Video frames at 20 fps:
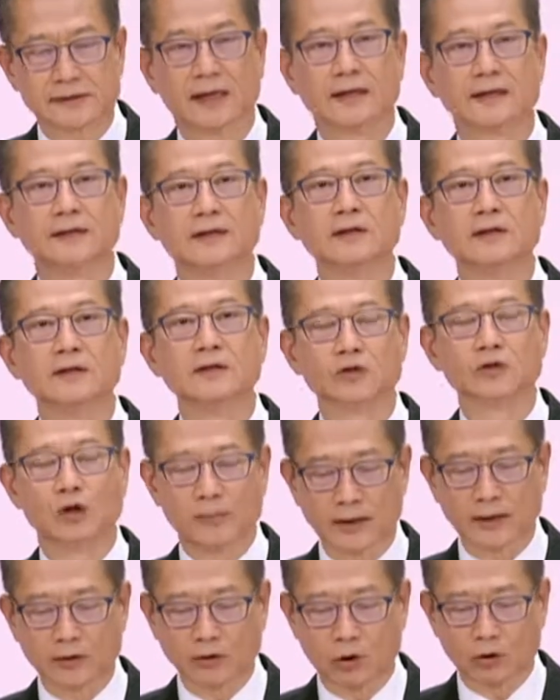and
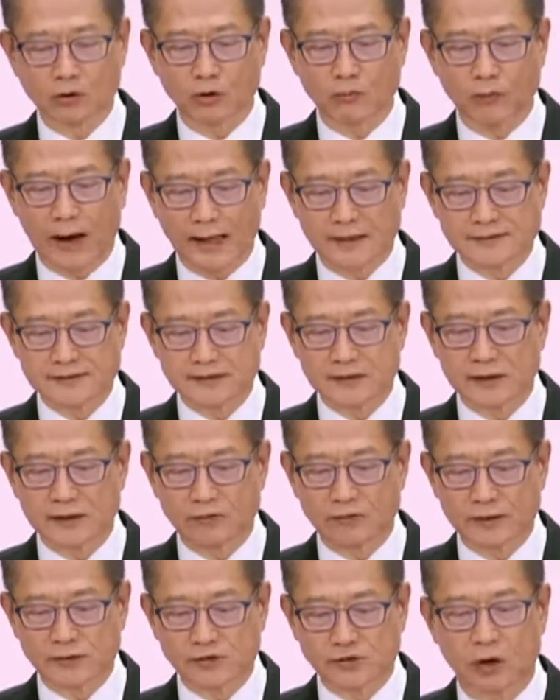analysis of these data, we
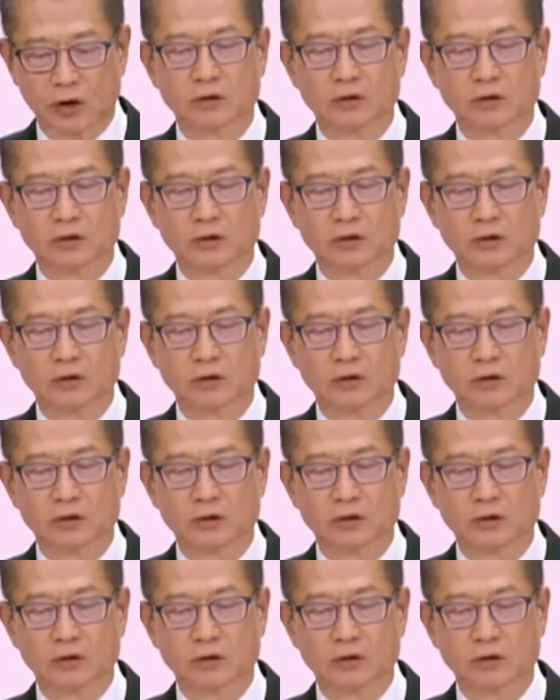can better